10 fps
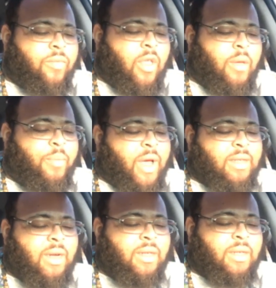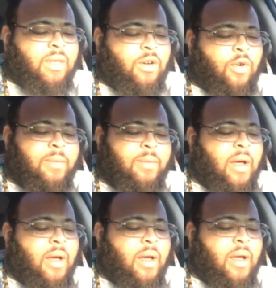And pestilences, crops
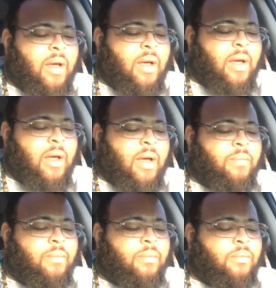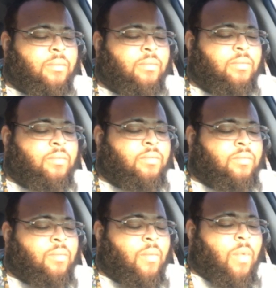and stuff getting ate up.
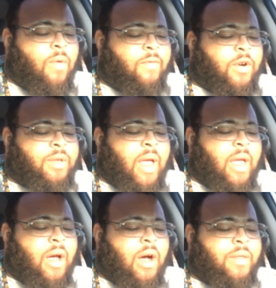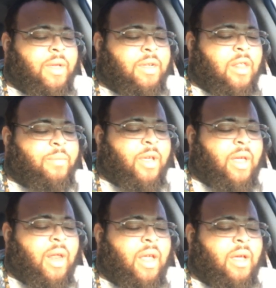Verse 8, all these are the
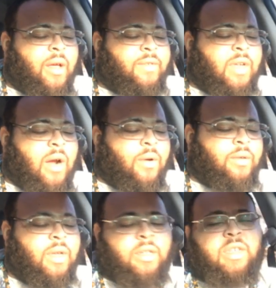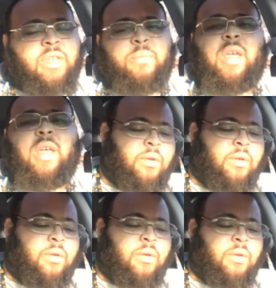beginning of sorrows. These are just the
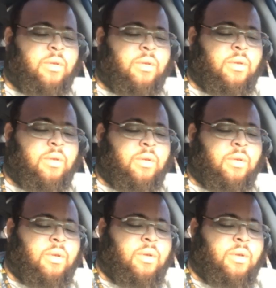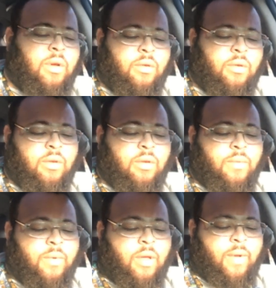beginning of sorrows, So
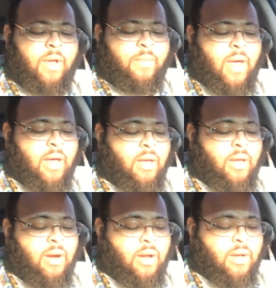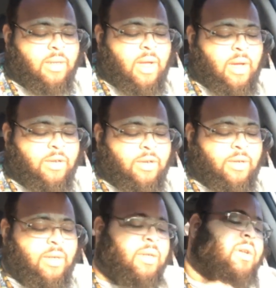when you read back in 2nd Ezra
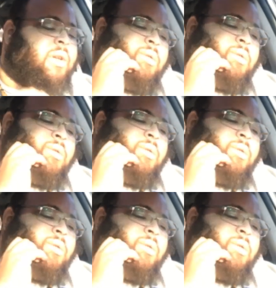16,